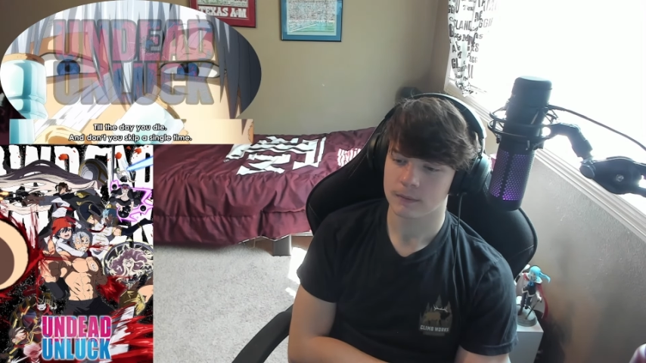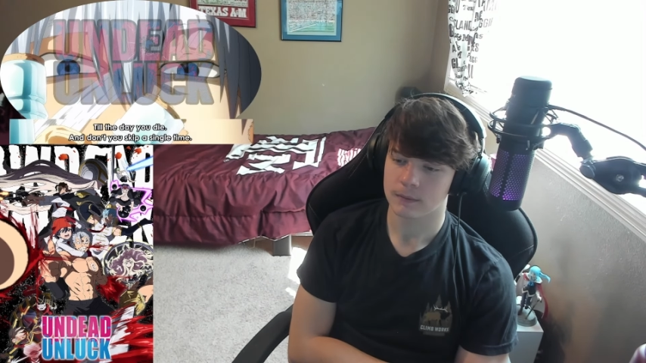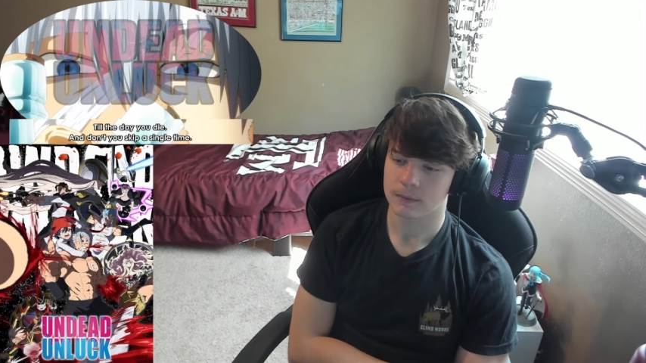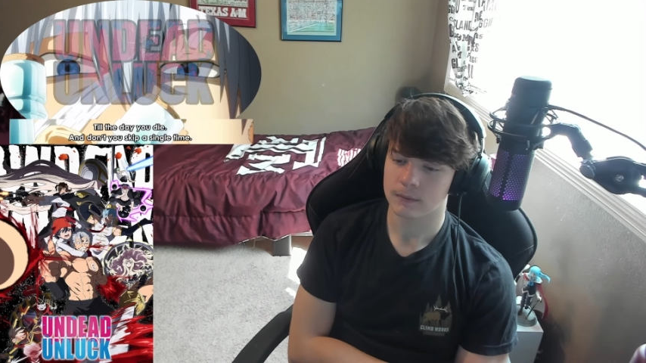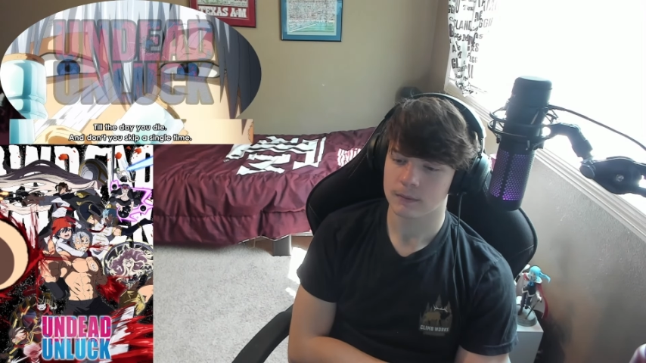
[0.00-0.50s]

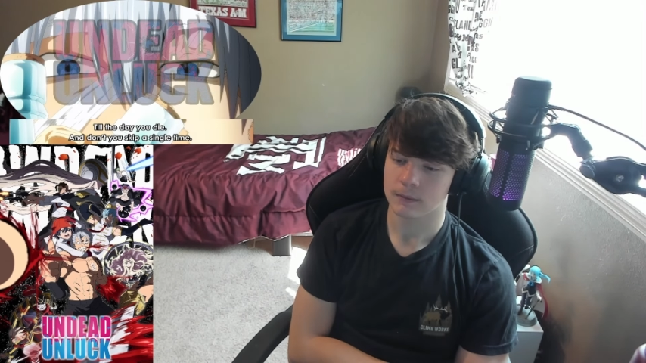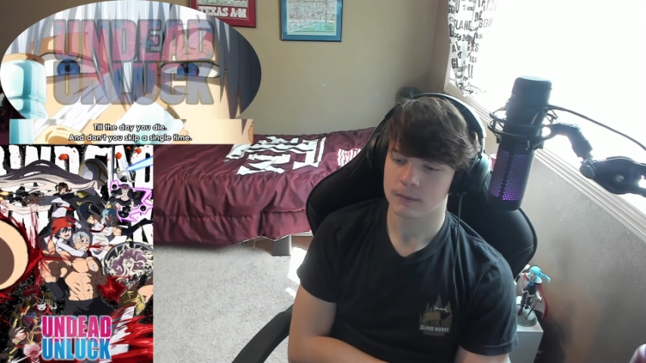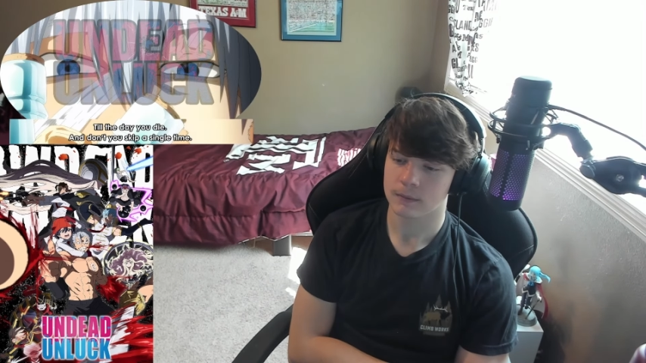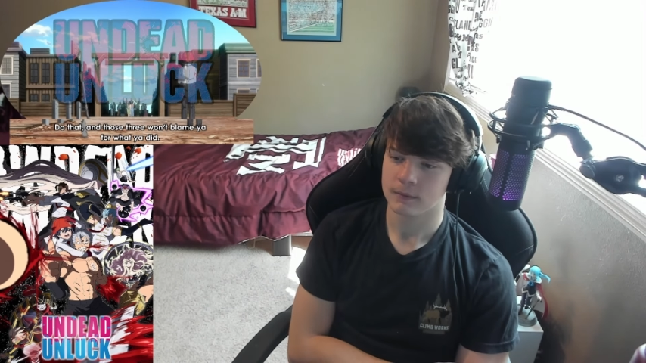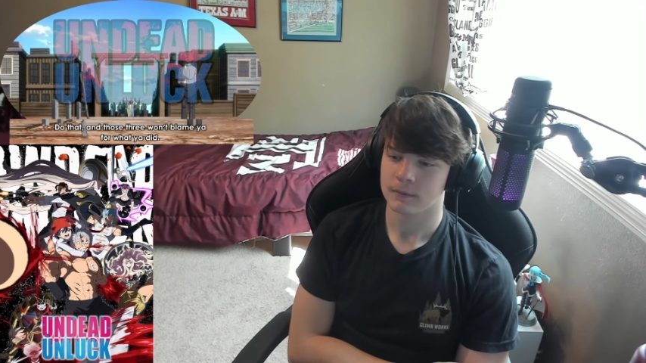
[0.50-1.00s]

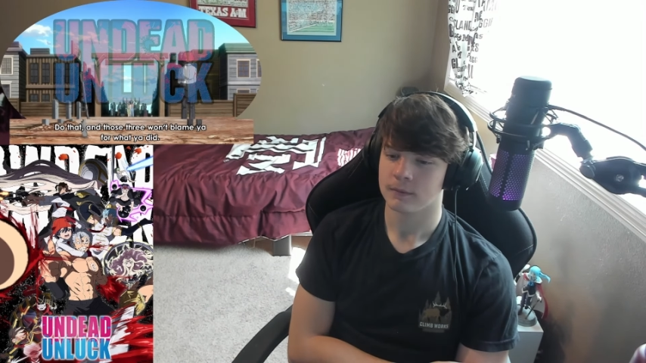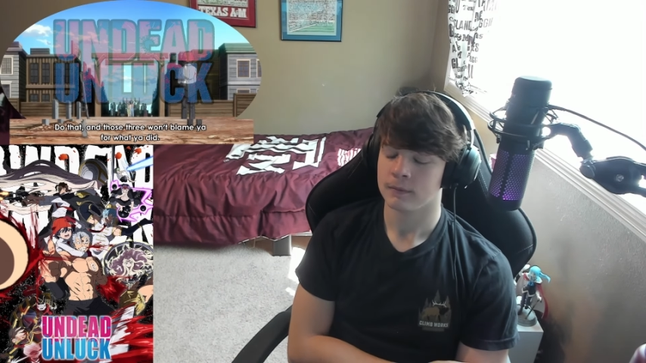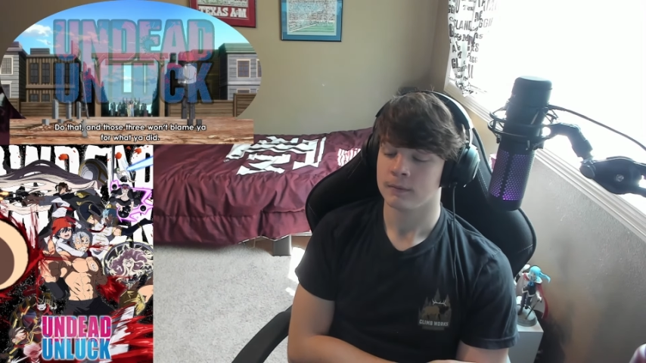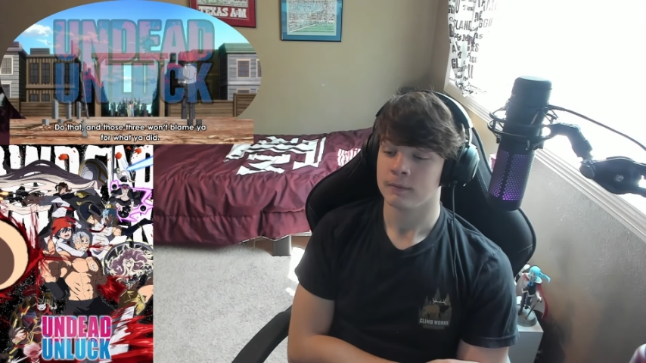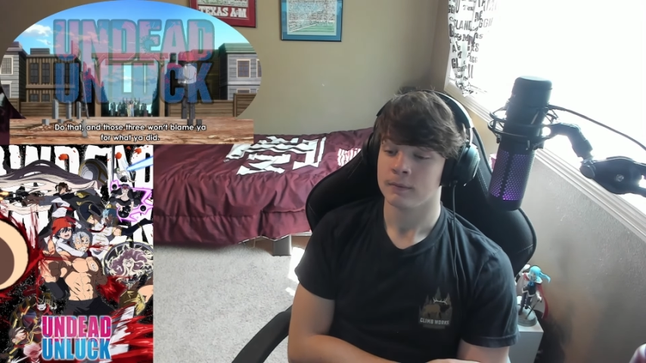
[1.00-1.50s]

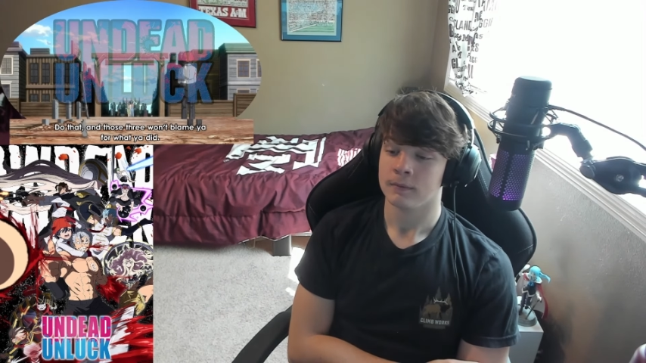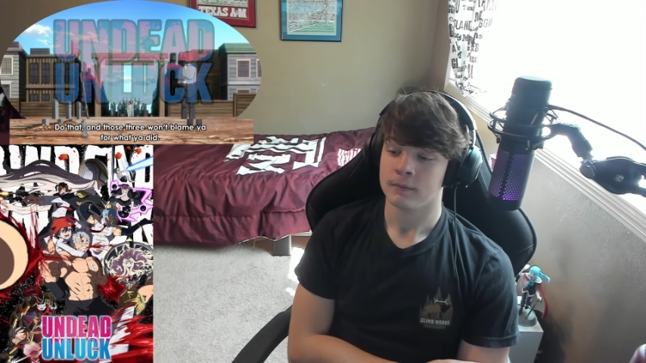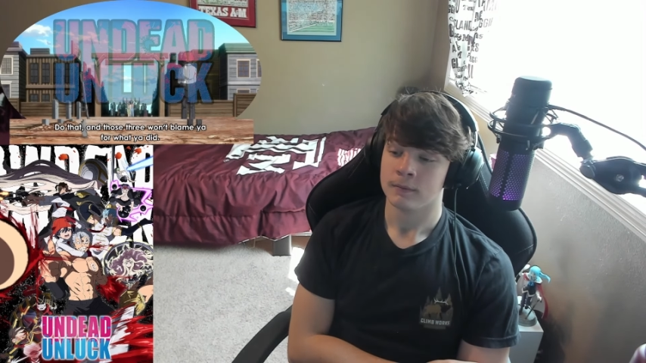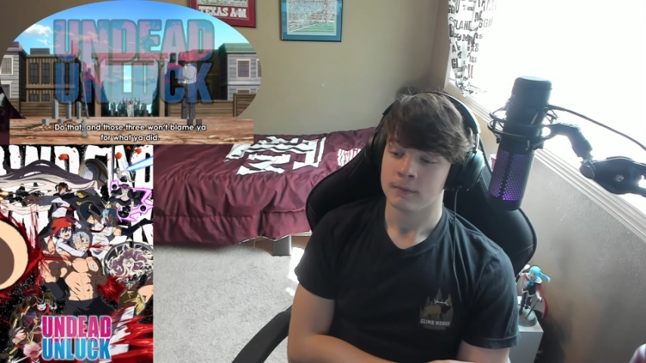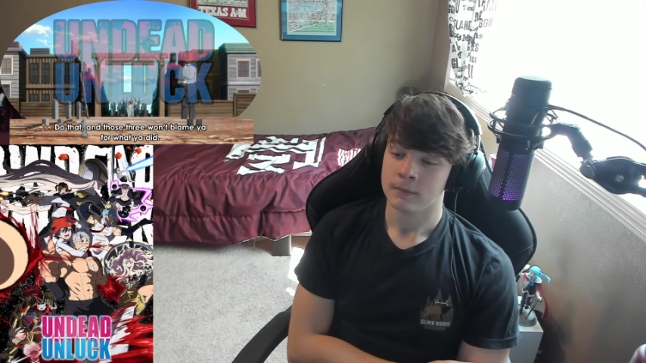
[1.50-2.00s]

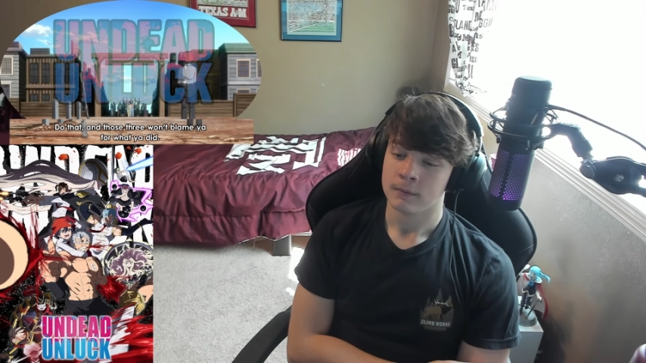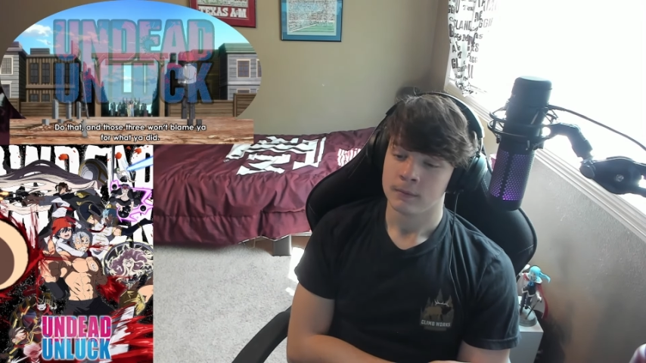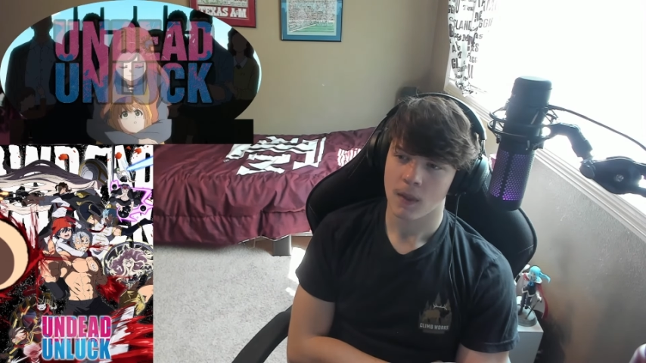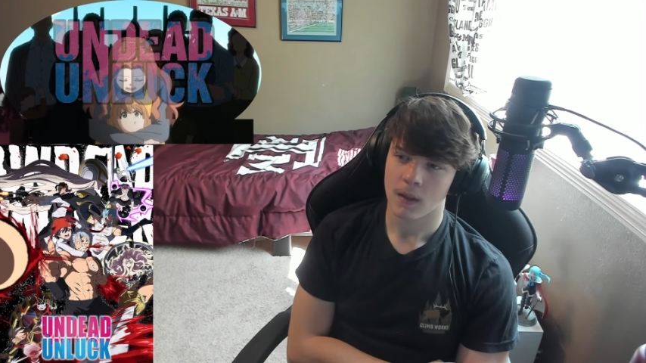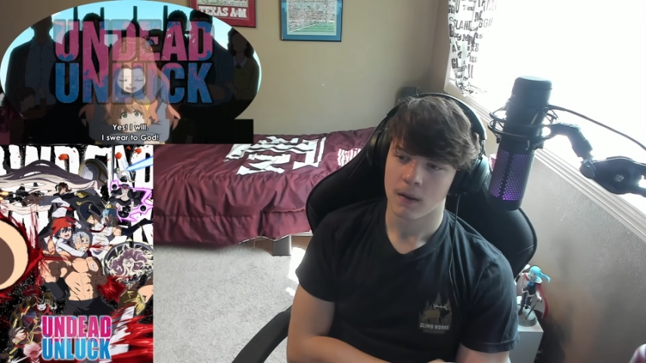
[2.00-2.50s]

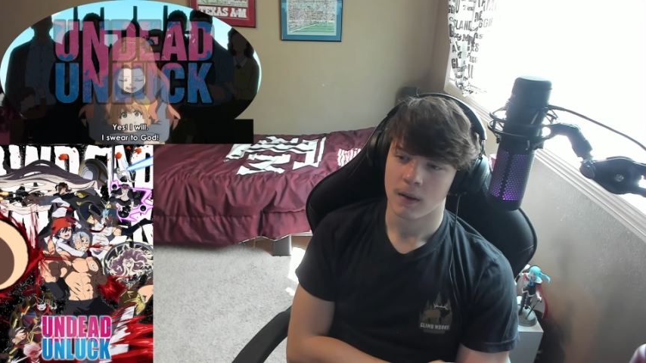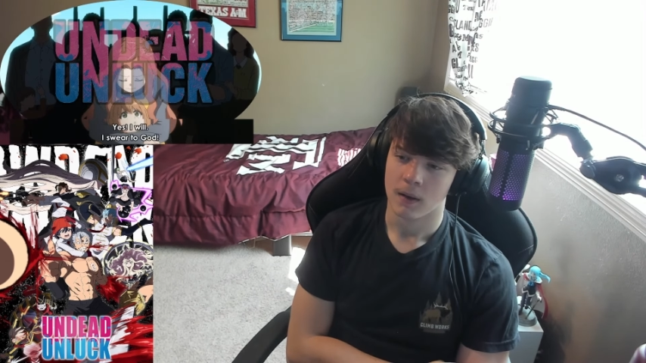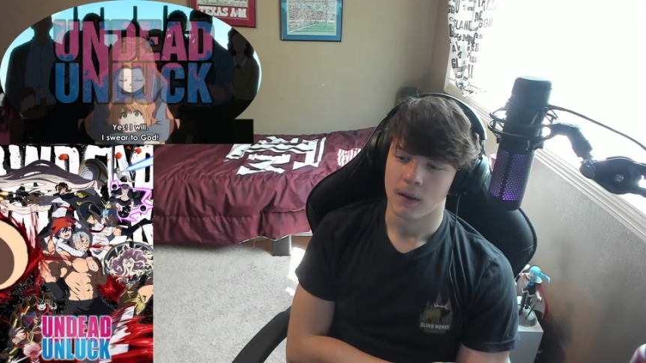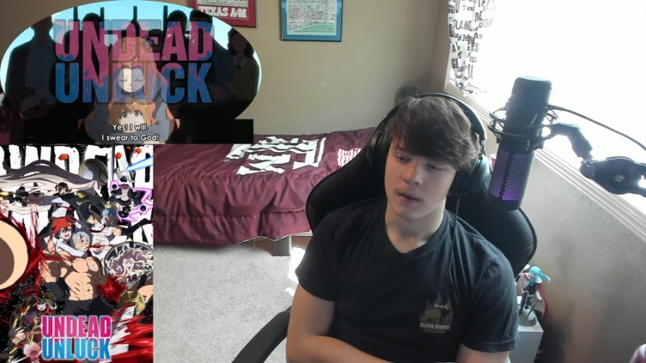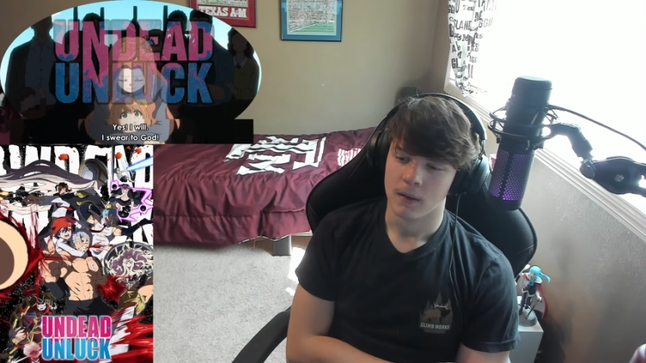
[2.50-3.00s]

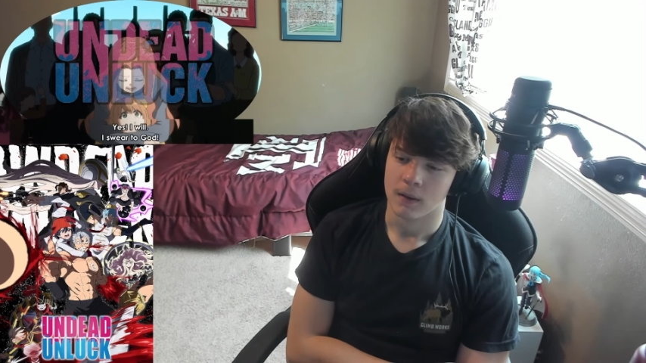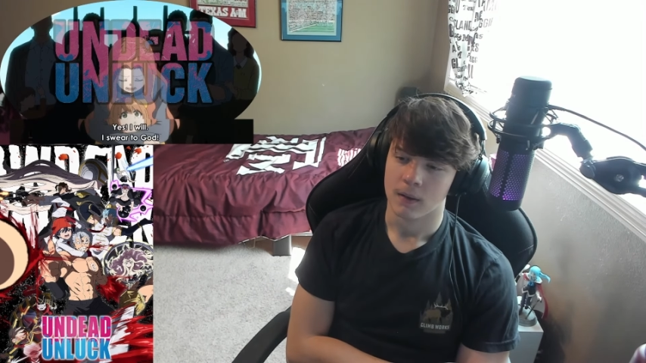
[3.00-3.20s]
[no speech]